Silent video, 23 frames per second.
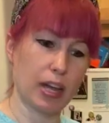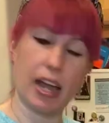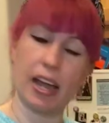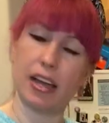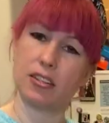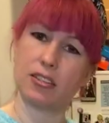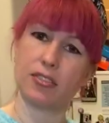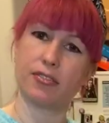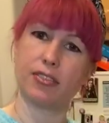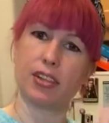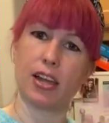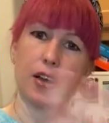as
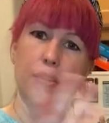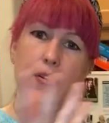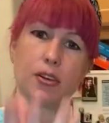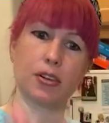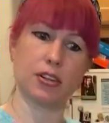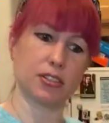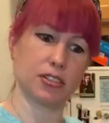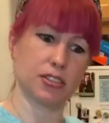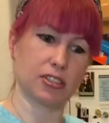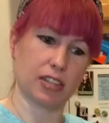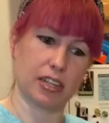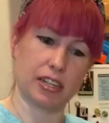a flower,
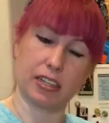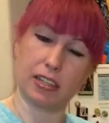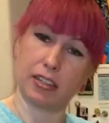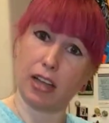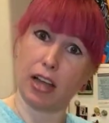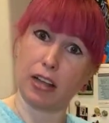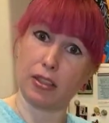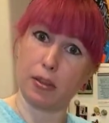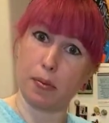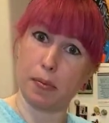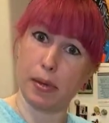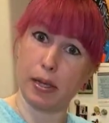it's like
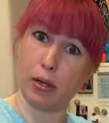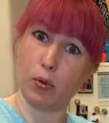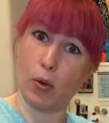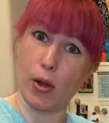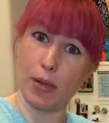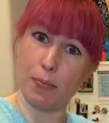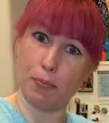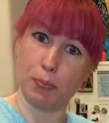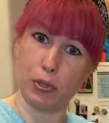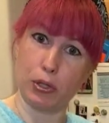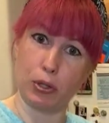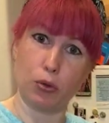got the big
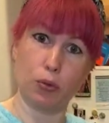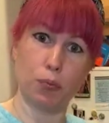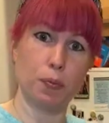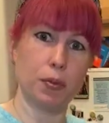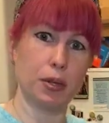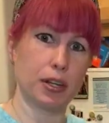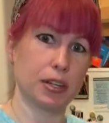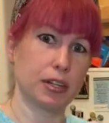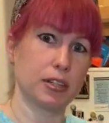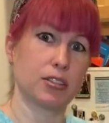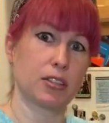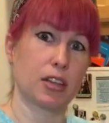white bloom
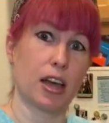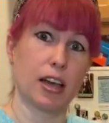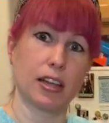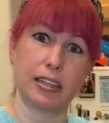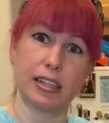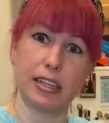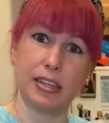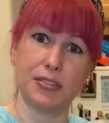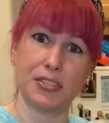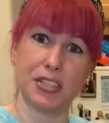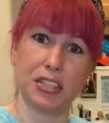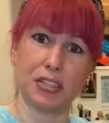and it's got
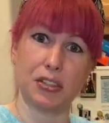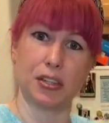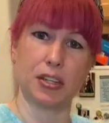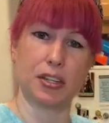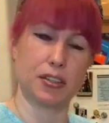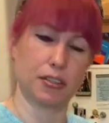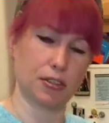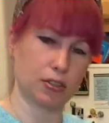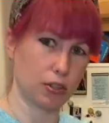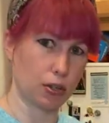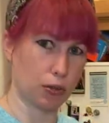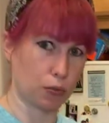leaves
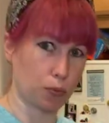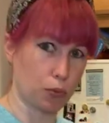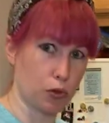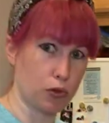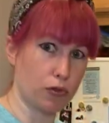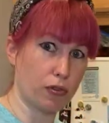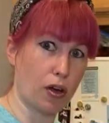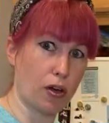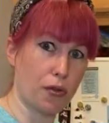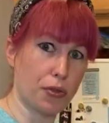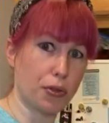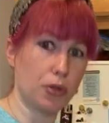underneath. So remove
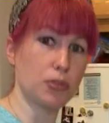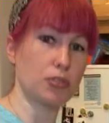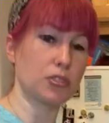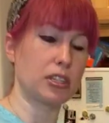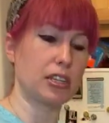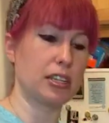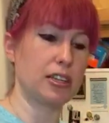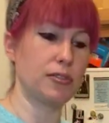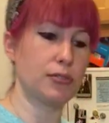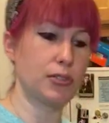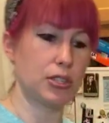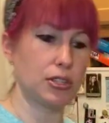all those
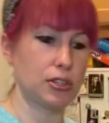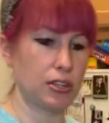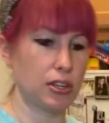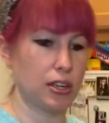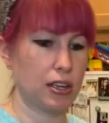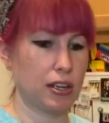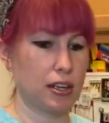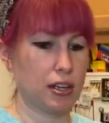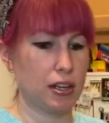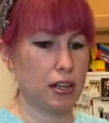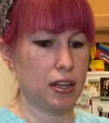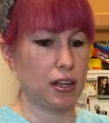leaves.
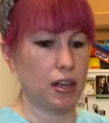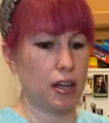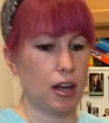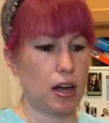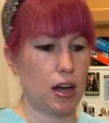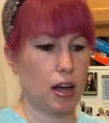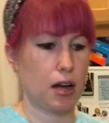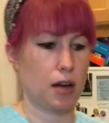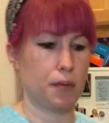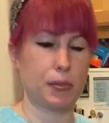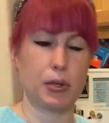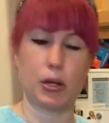
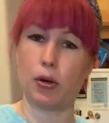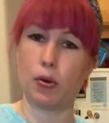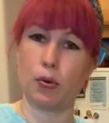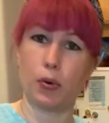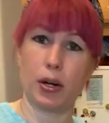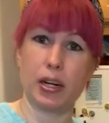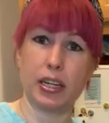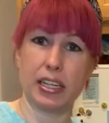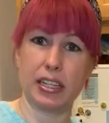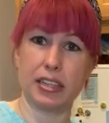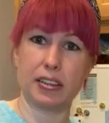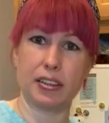You don't want
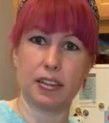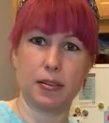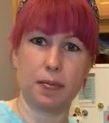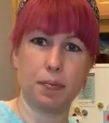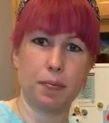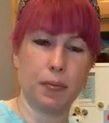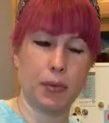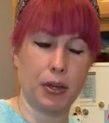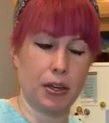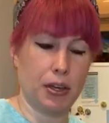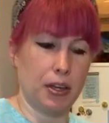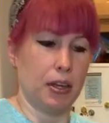to eat them.
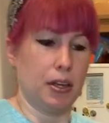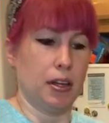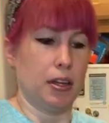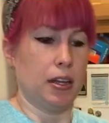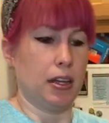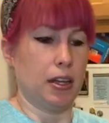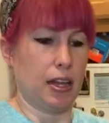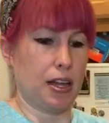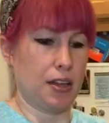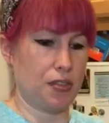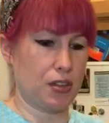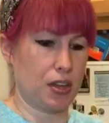
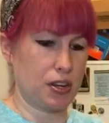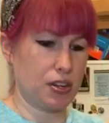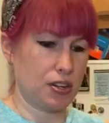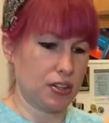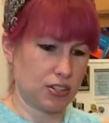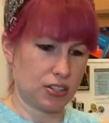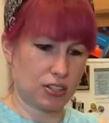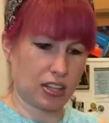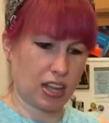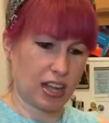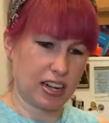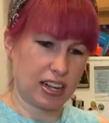And then you
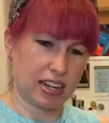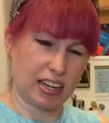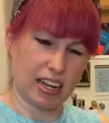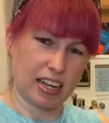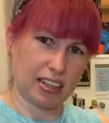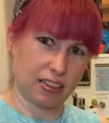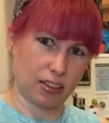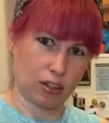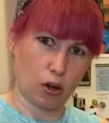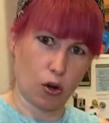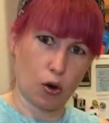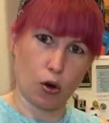just kind of cut
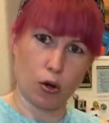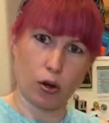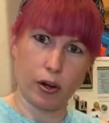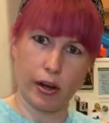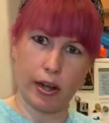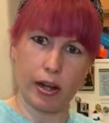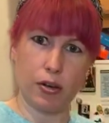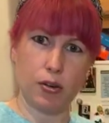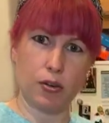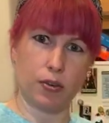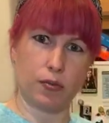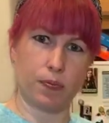the core
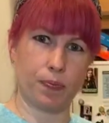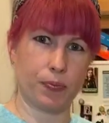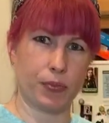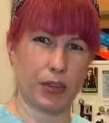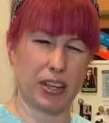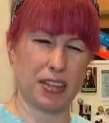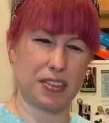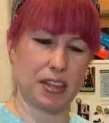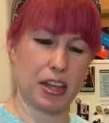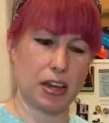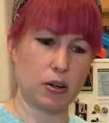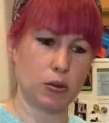out
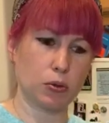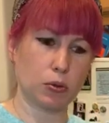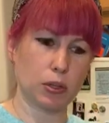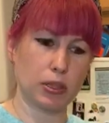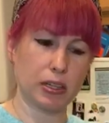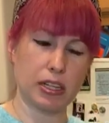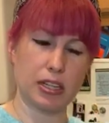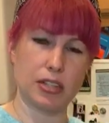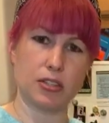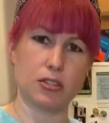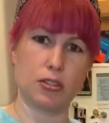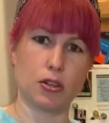and that'll
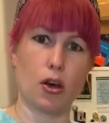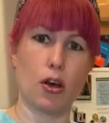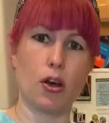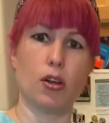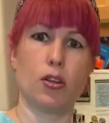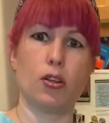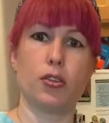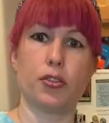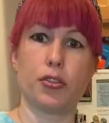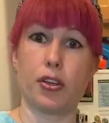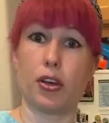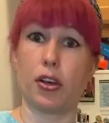release
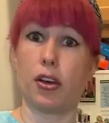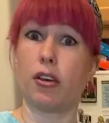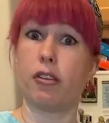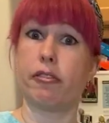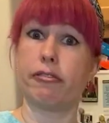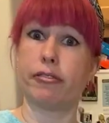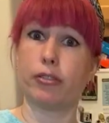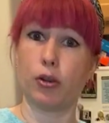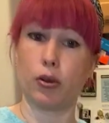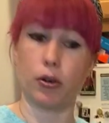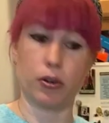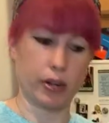all the
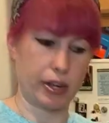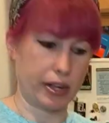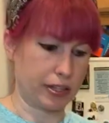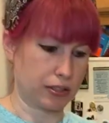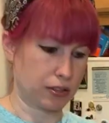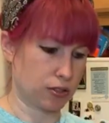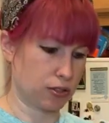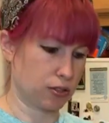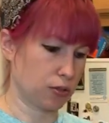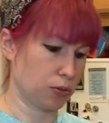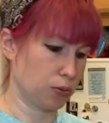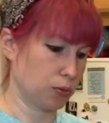
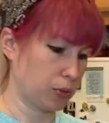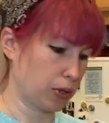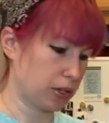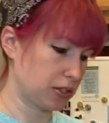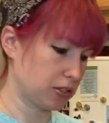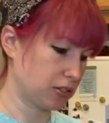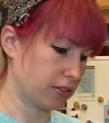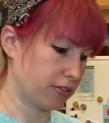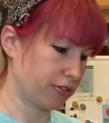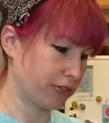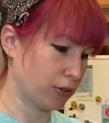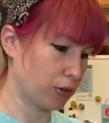florets. What
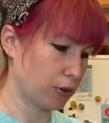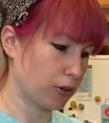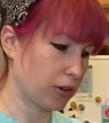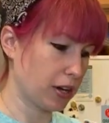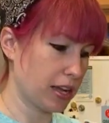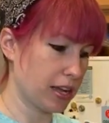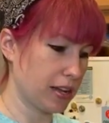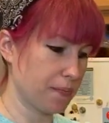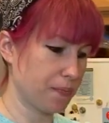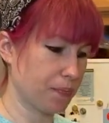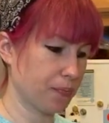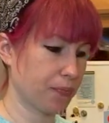is a
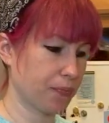floret?